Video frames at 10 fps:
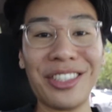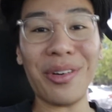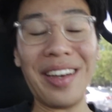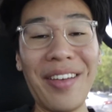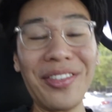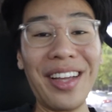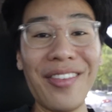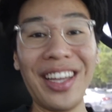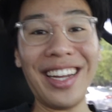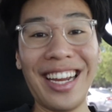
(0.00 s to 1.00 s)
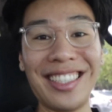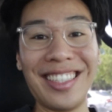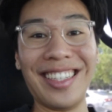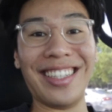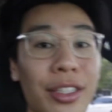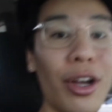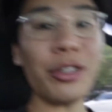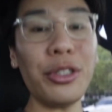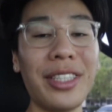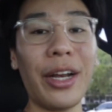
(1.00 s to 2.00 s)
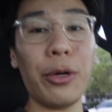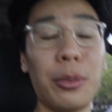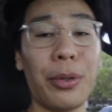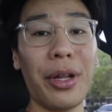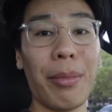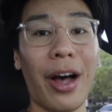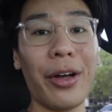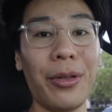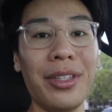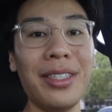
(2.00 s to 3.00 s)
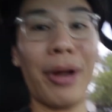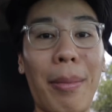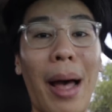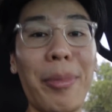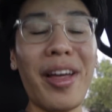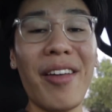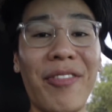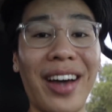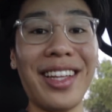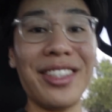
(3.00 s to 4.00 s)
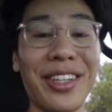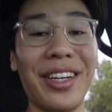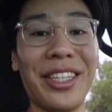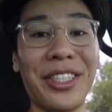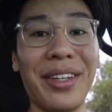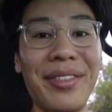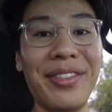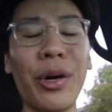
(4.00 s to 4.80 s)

so I definitely have ADHD. The doctor said it was pretty mild, but I'm happy I finally took initiative.